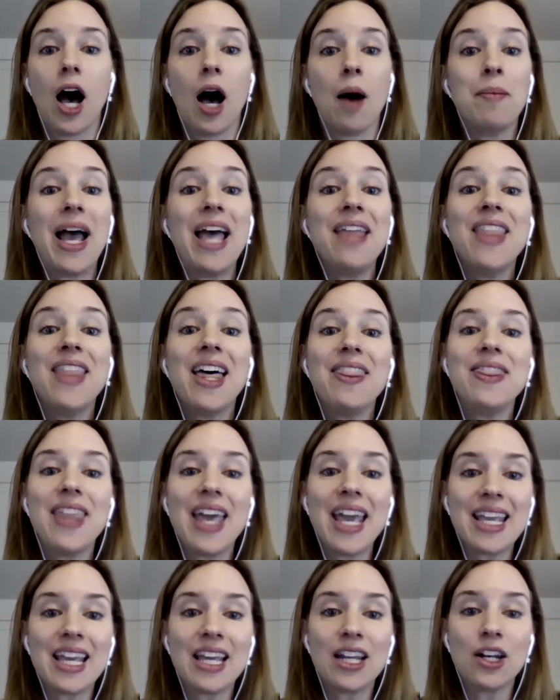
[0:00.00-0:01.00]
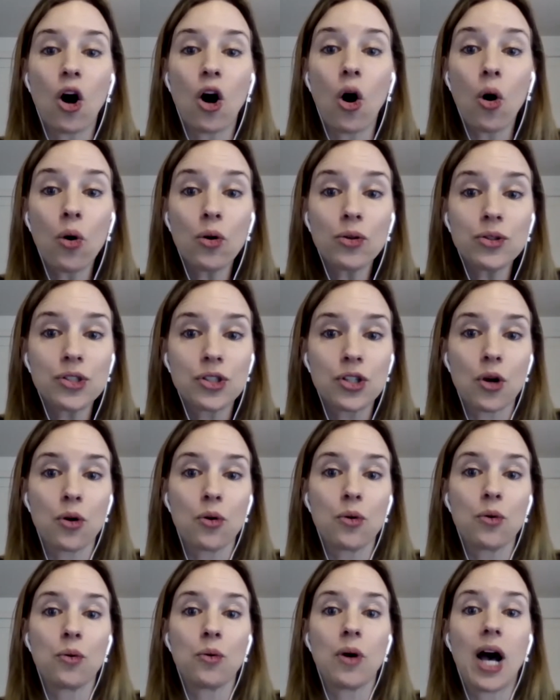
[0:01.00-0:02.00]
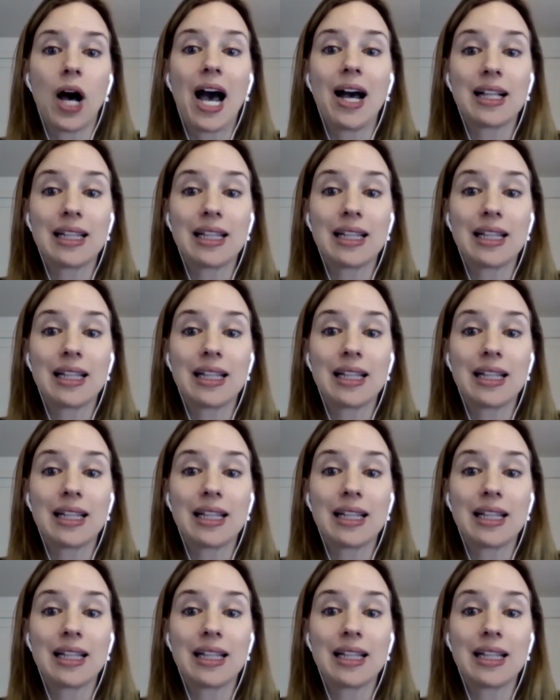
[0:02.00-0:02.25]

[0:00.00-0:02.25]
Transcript: And then they can also